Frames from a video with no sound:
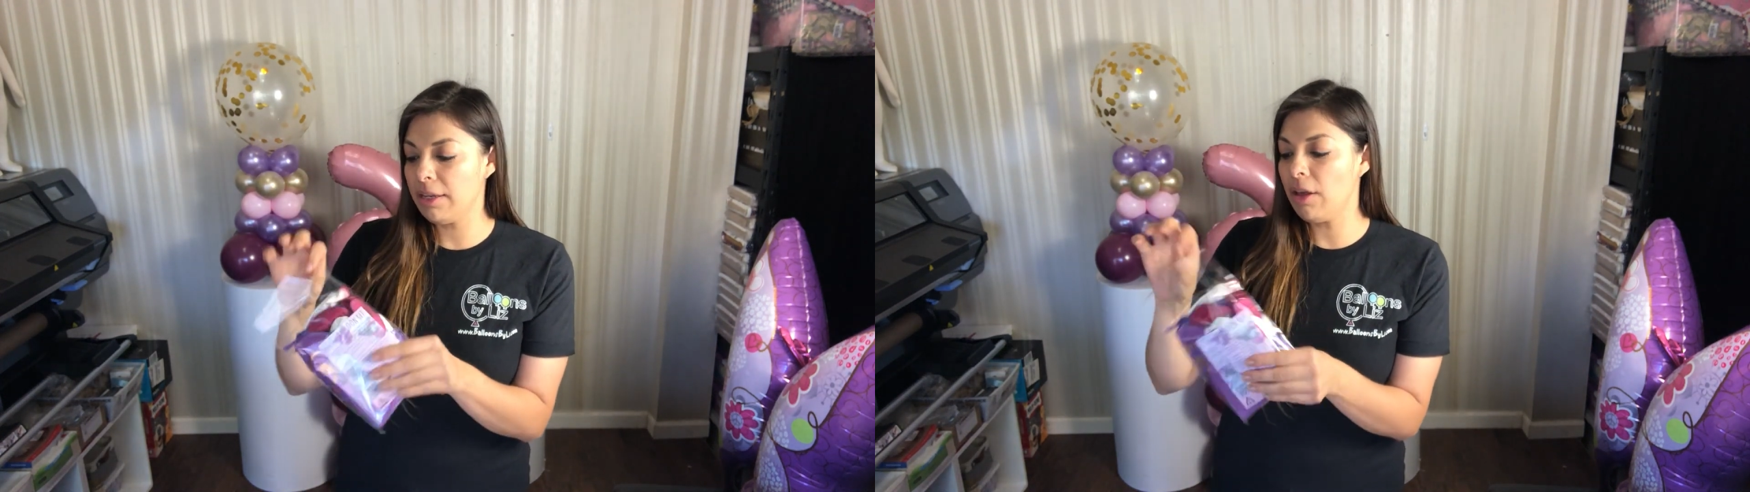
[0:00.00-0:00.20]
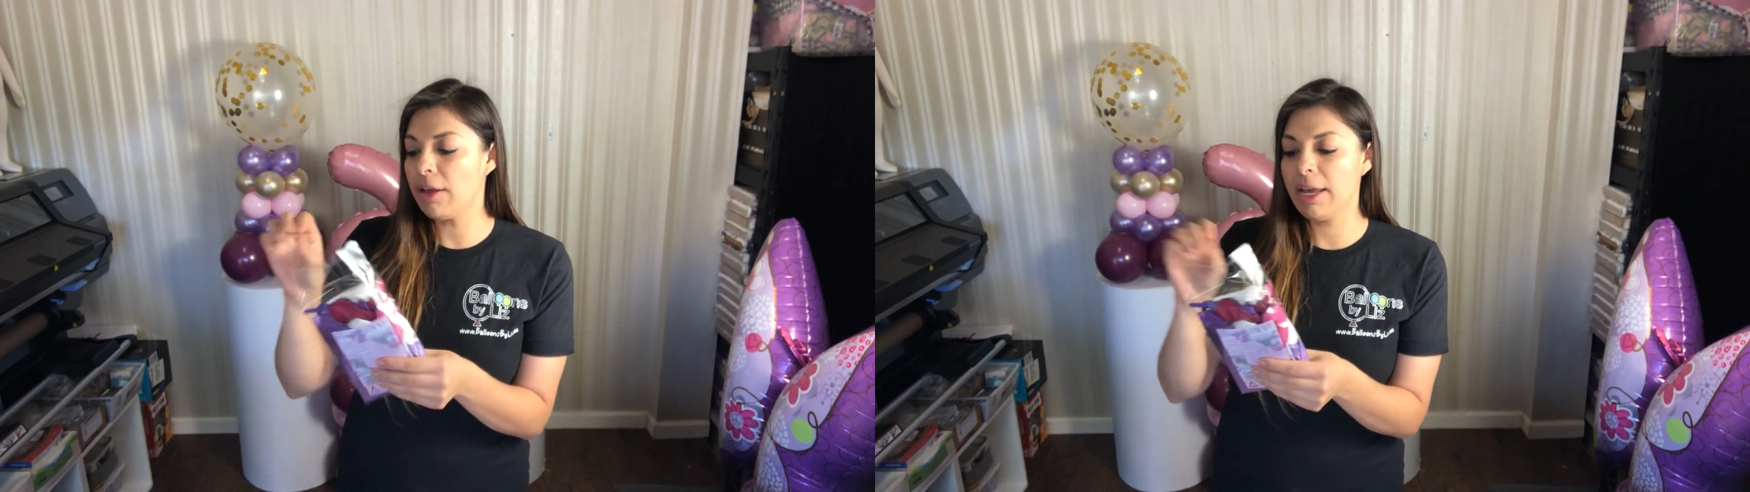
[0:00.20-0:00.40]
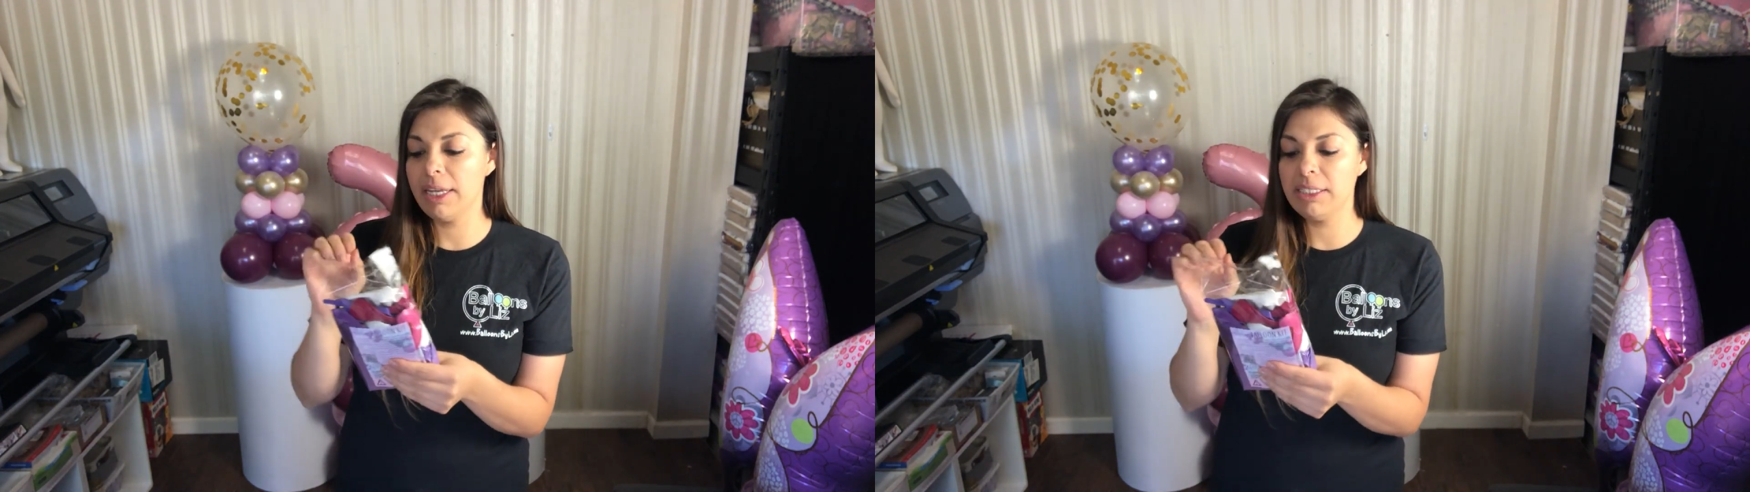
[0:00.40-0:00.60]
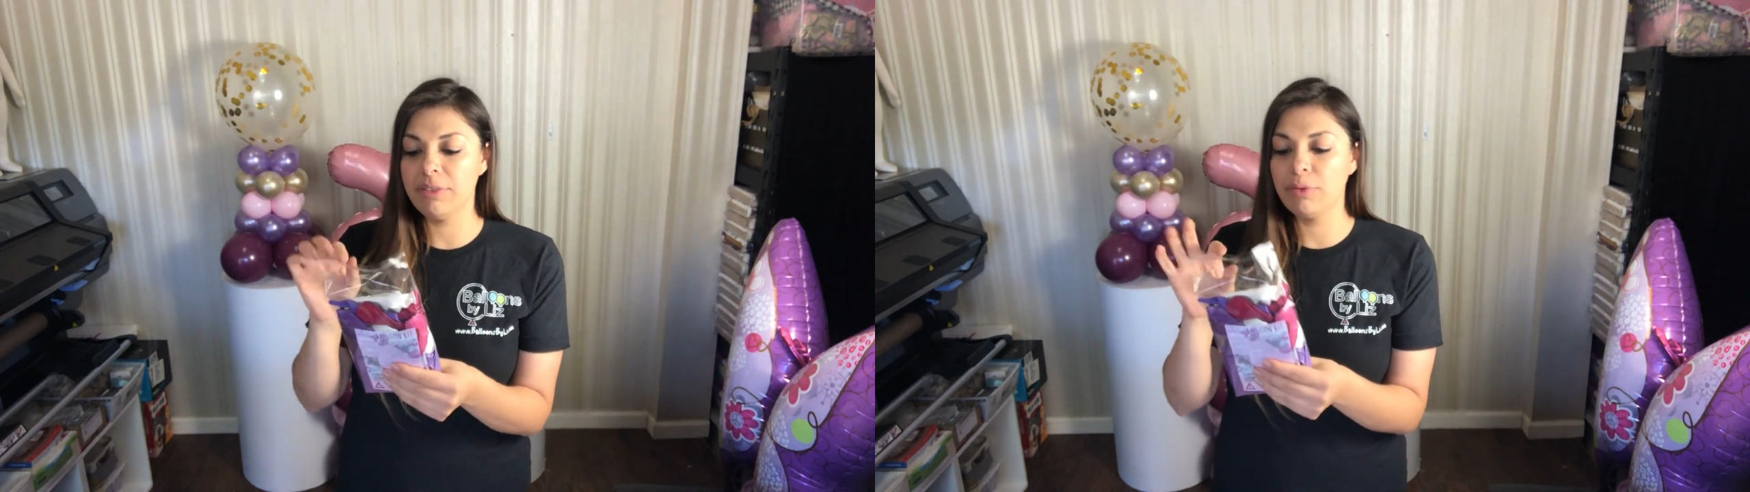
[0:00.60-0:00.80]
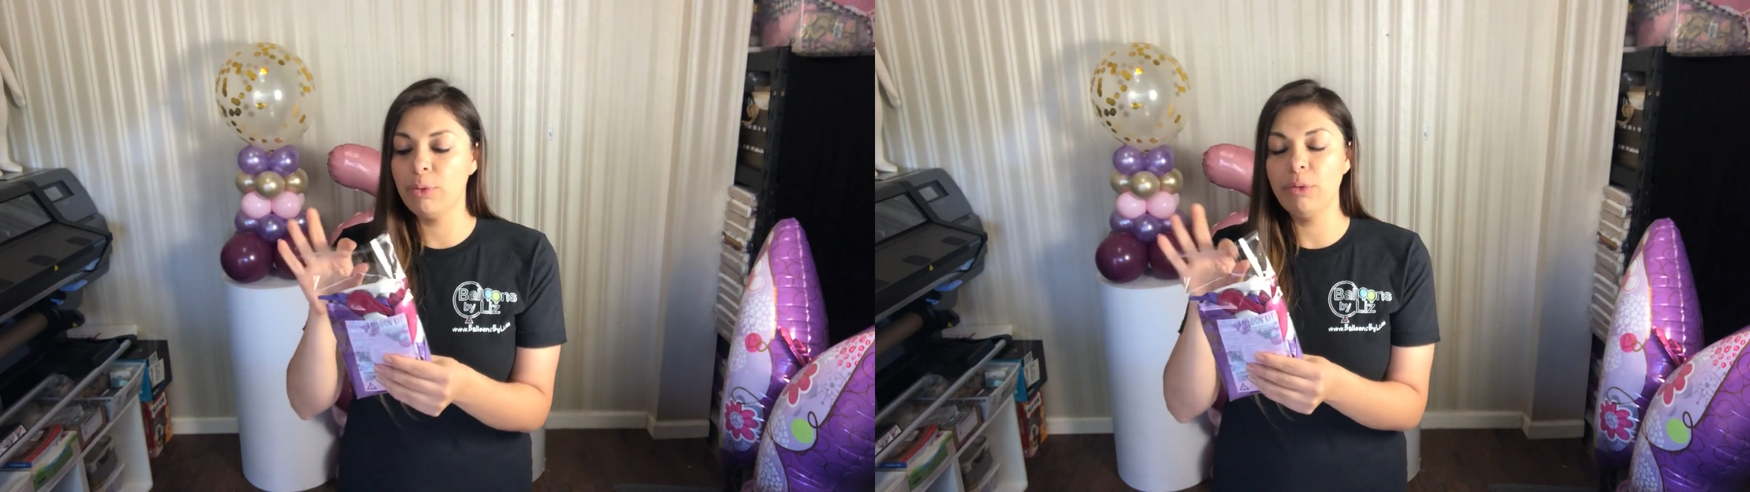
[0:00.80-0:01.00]
all kinds
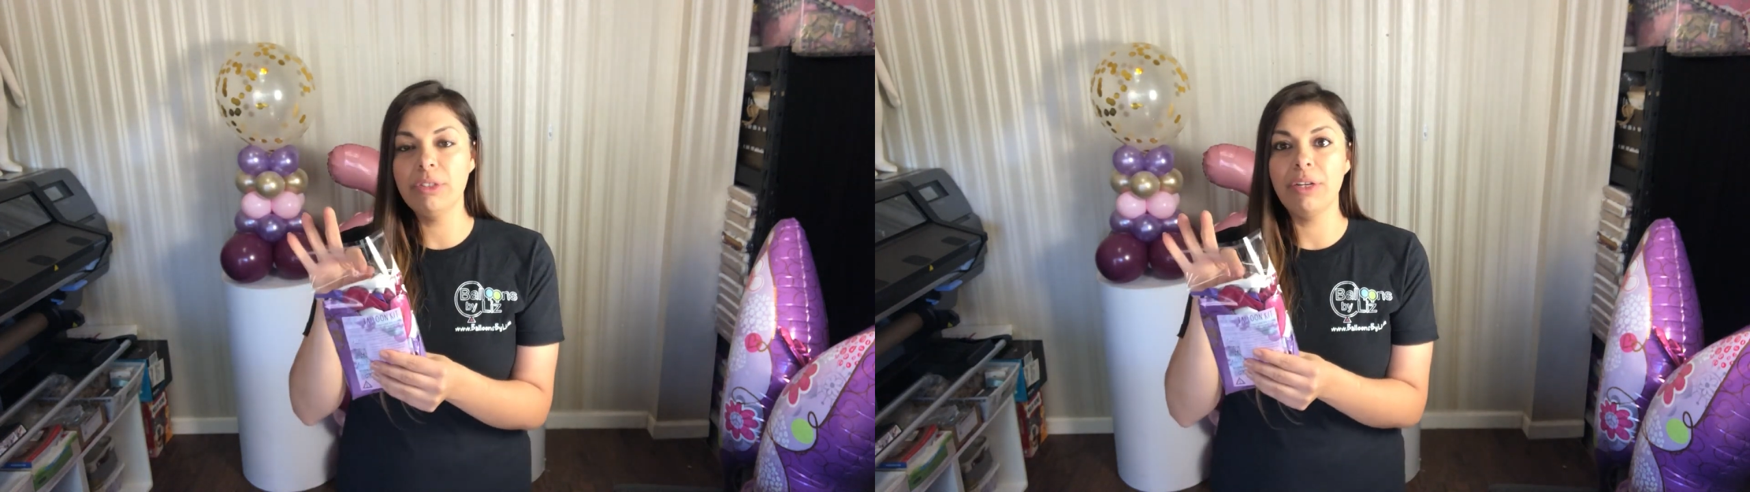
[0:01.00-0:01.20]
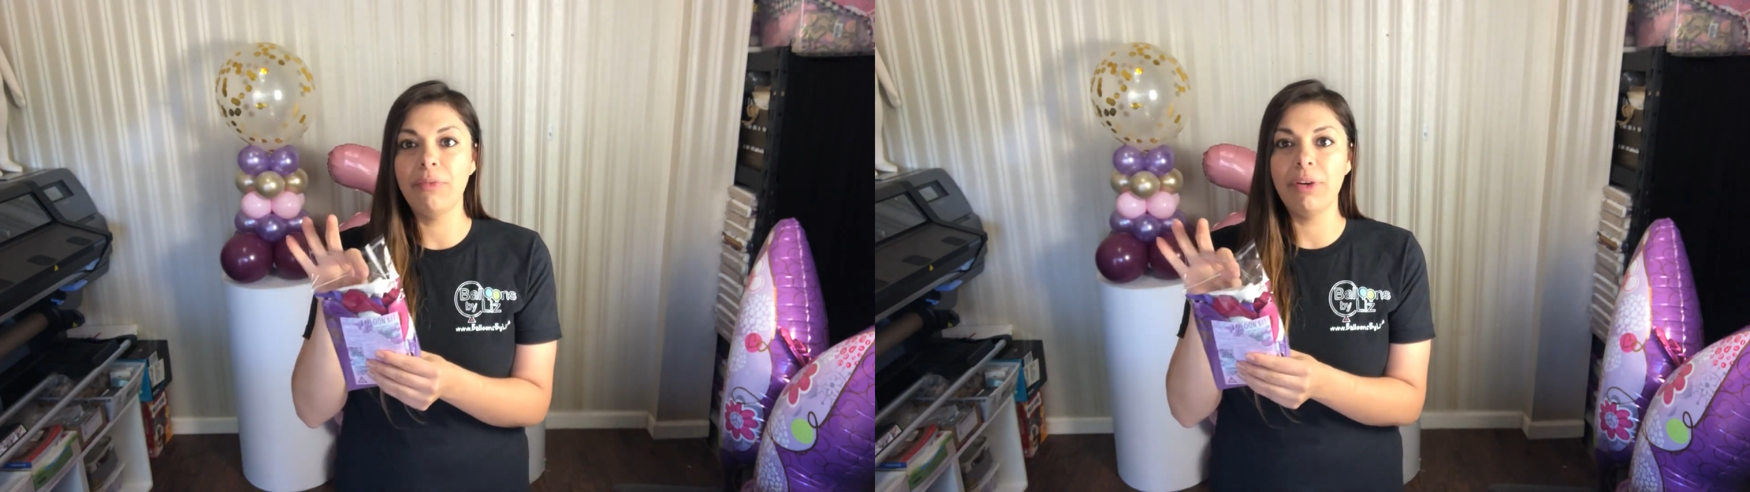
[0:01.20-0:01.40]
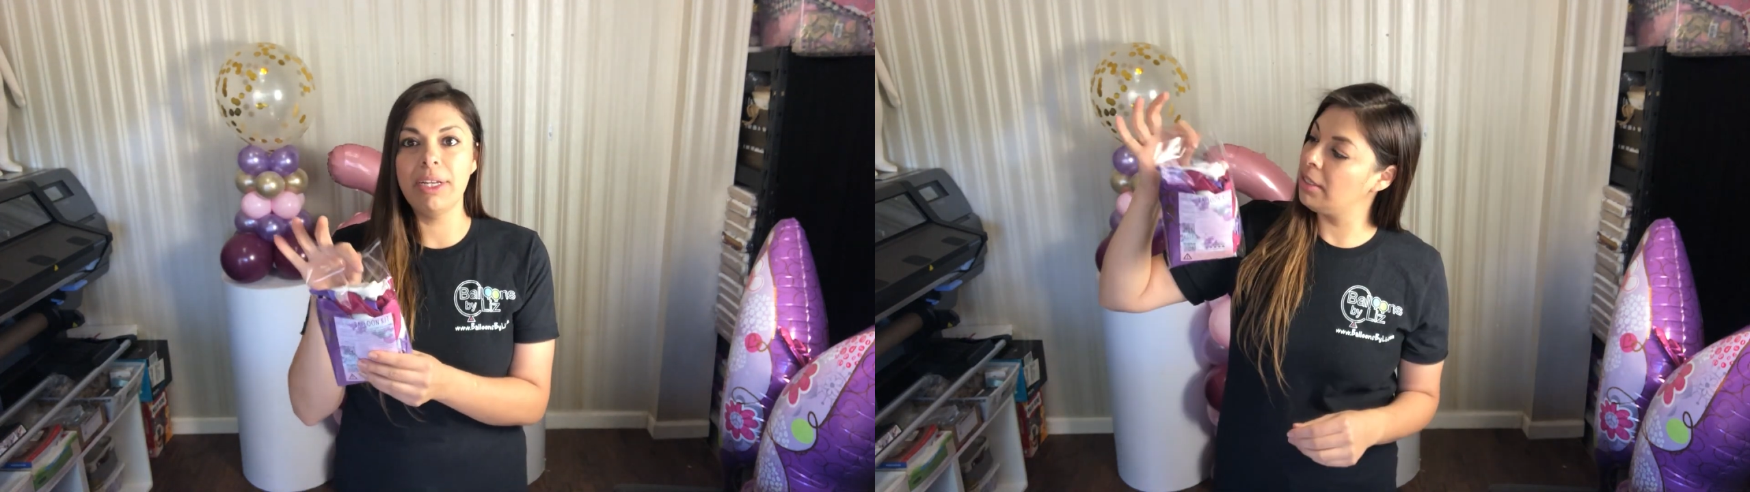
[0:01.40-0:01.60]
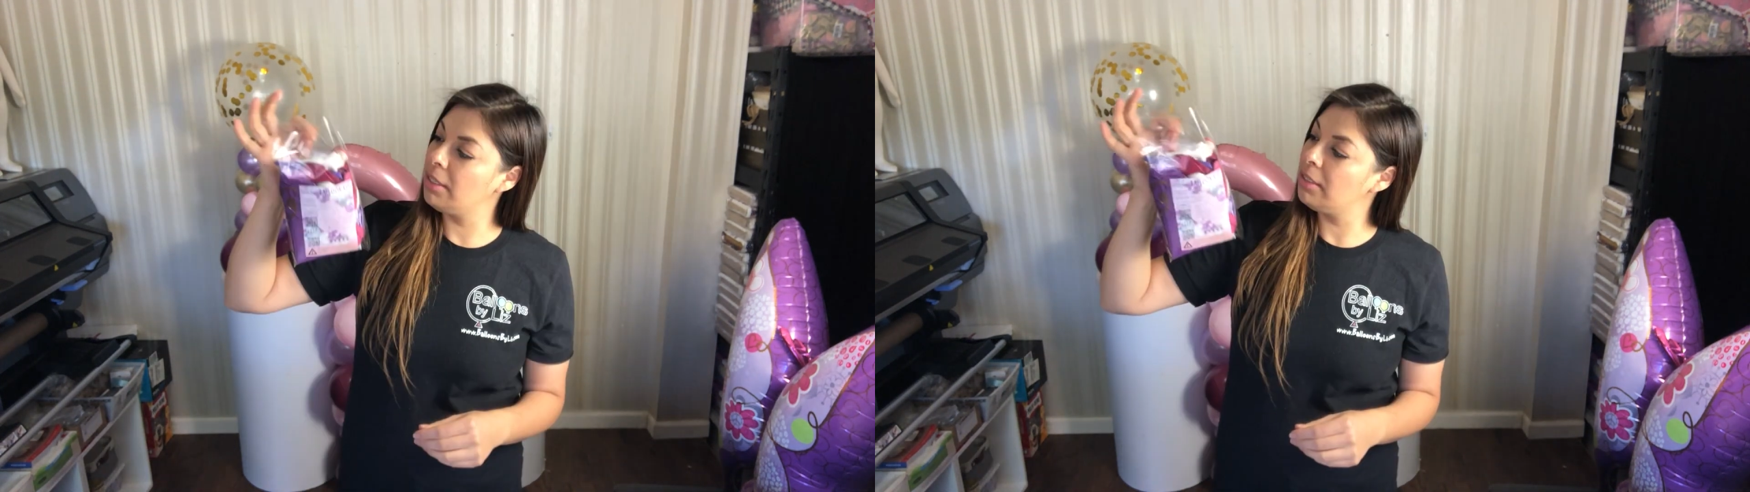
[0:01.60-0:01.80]
of cool different